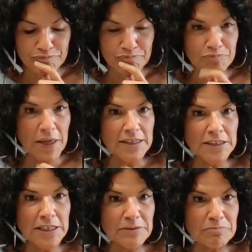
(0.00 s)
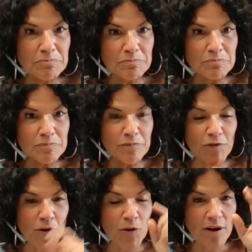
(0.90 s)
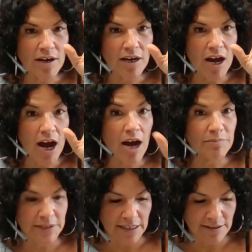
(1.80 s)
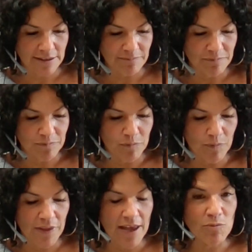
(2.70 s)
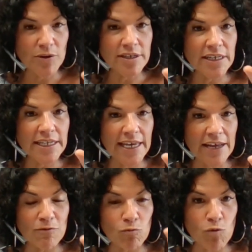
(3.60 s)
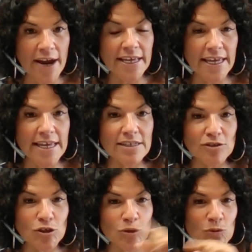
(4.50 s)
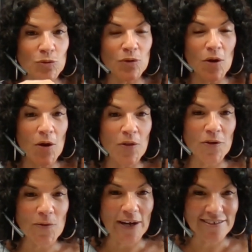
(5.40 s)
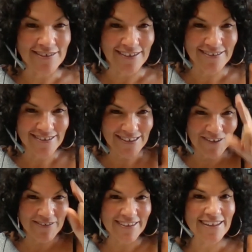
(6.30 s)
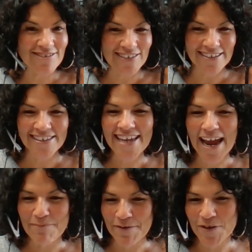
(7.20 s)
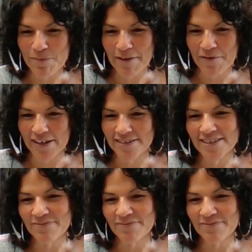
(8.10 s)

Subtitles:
that's it for updates. Then we're going to get right into the question. So let's change the camera view, my friends.